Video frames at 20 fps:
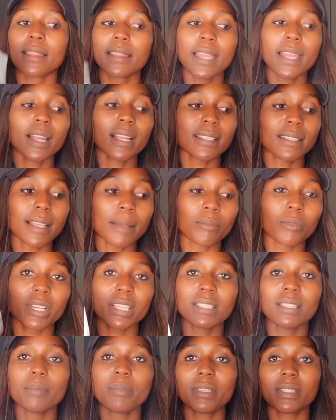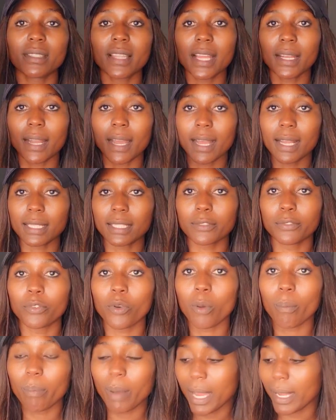there are some recipes that ask
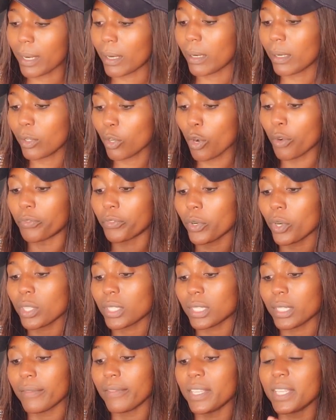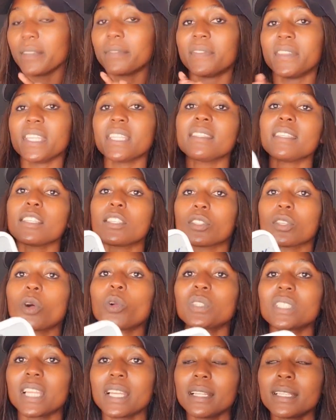for butter. Of course, even if this is
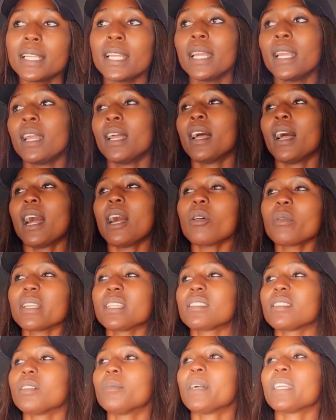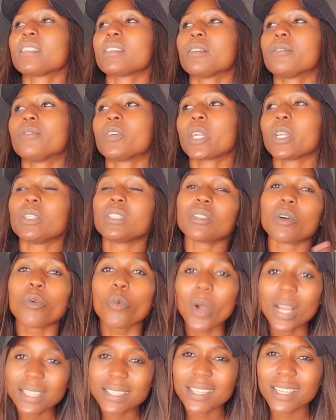salted, I always tell myself, okay, so
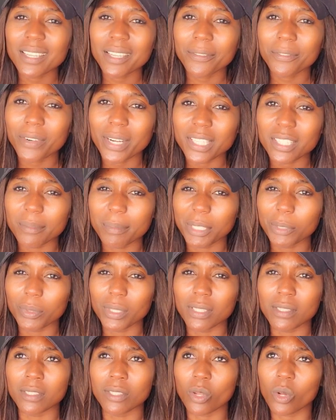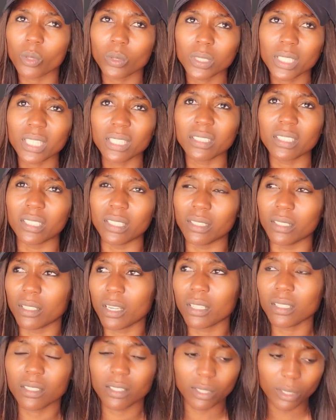what's the difference between salted and
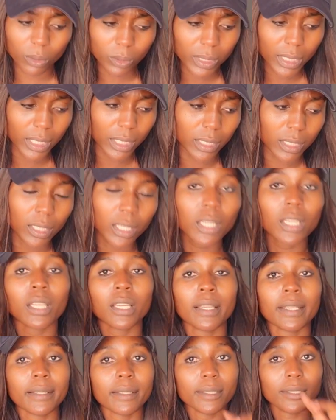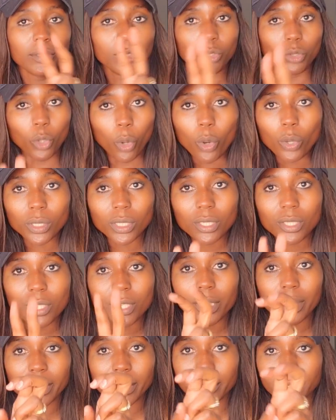not salted?
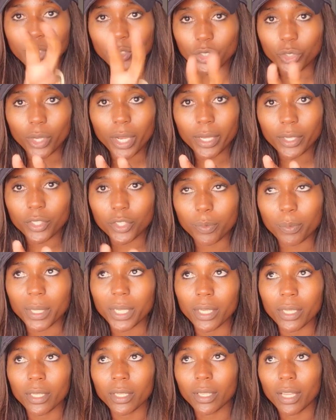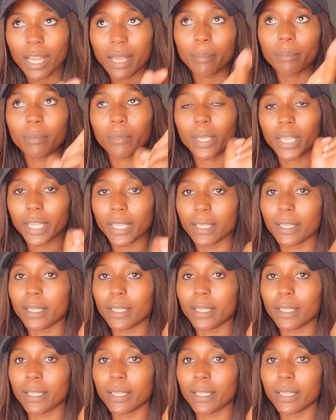Don't judge me. I'm